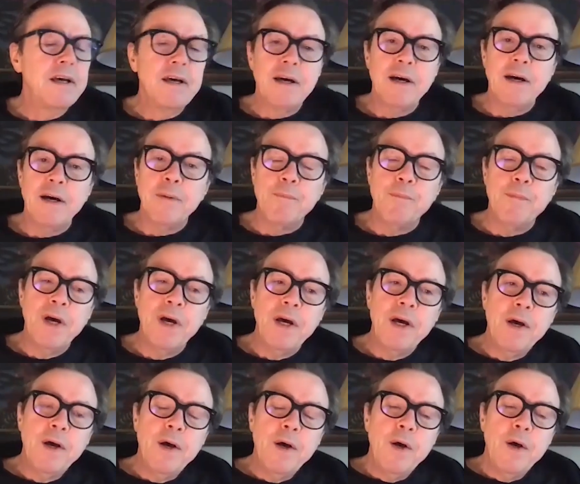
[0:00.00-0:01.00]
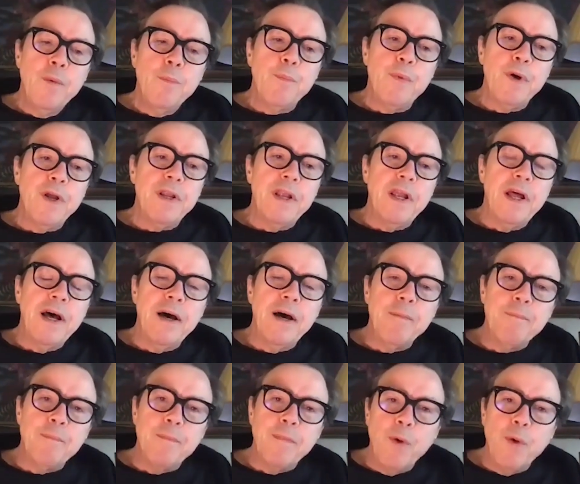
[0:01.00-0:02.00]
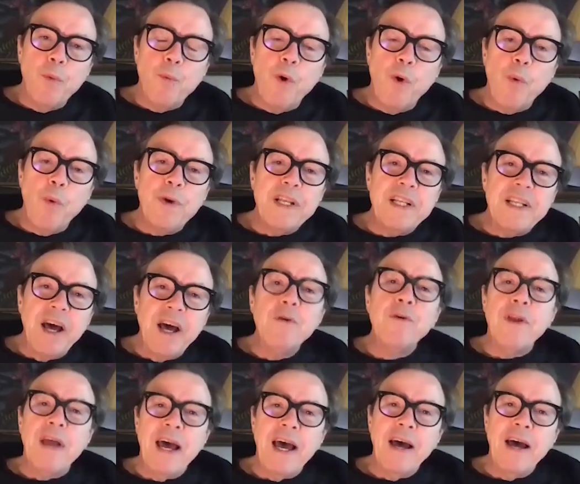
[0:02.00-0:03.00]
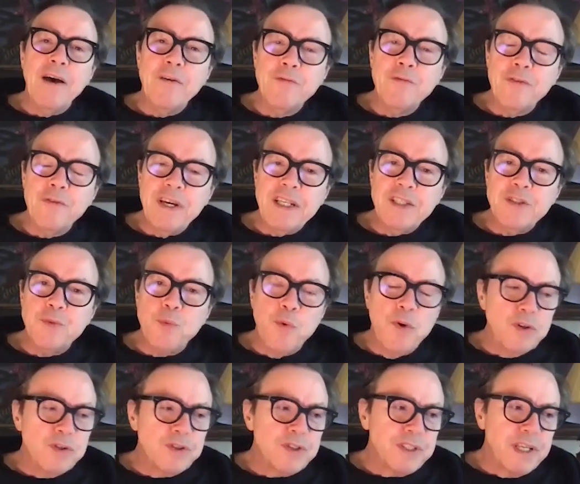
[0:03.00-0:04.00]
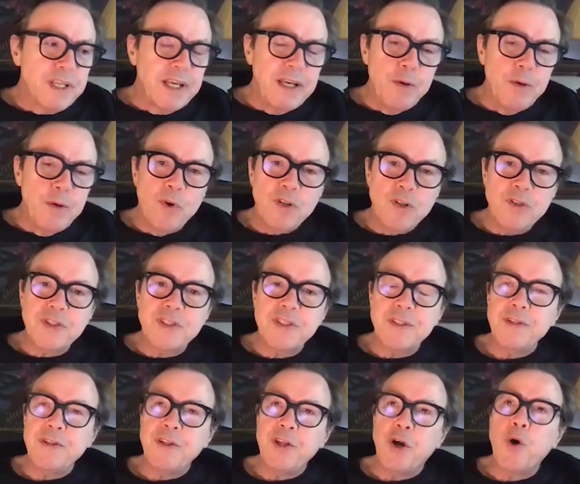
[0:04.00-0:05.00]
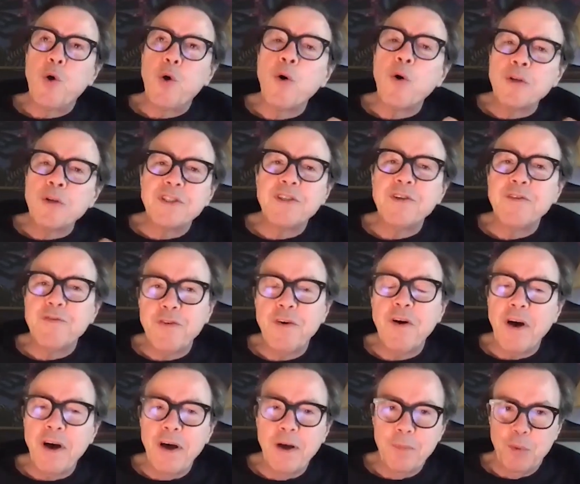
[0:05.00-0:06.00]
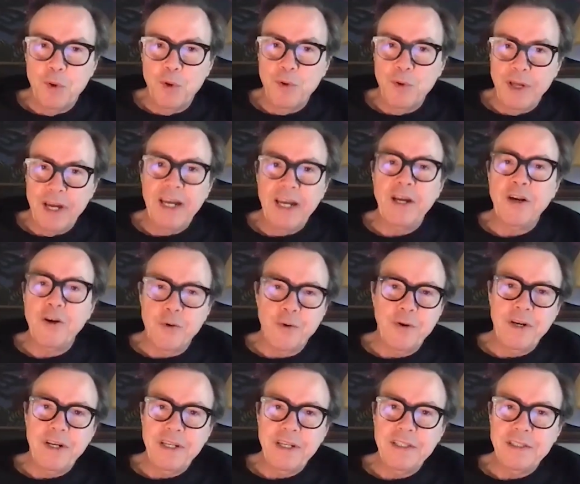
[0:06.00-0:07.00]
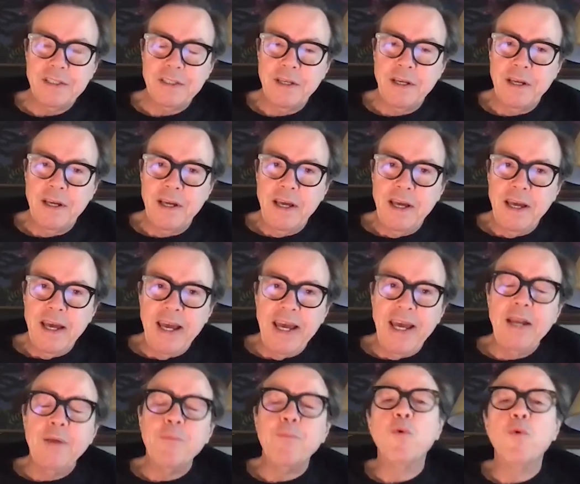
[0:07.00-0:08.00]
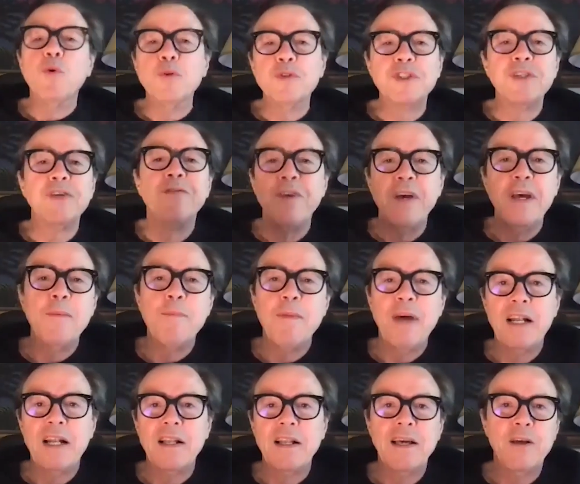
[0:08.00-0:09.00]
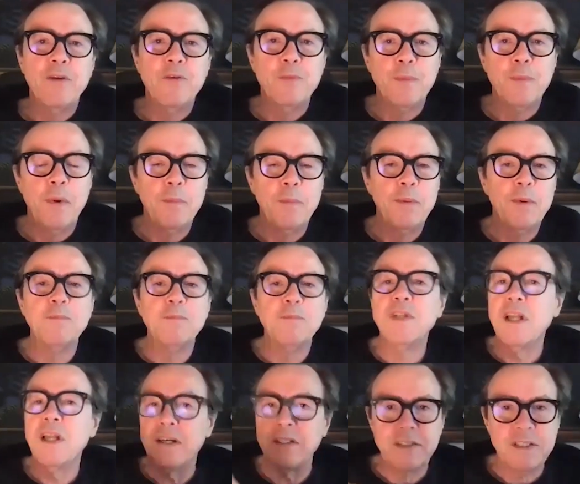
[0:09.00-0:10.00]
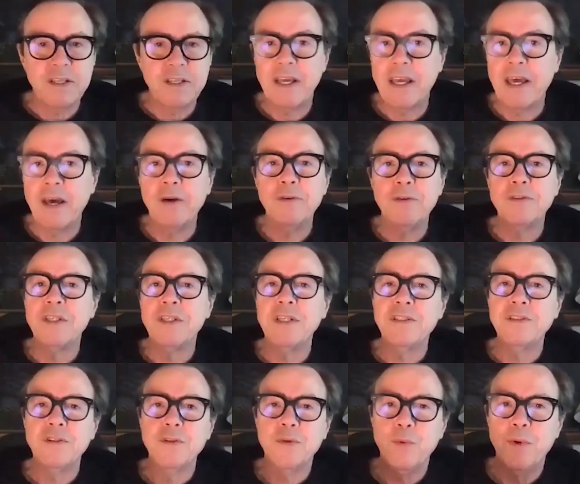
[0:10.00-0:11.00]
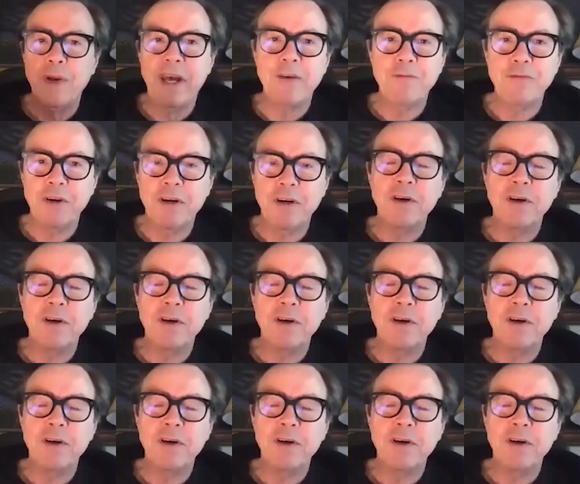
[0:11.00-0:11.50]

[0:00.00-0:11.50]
But what we don't have is what's the quantifiable increase in more severe mental health problems like psychosis or whatever.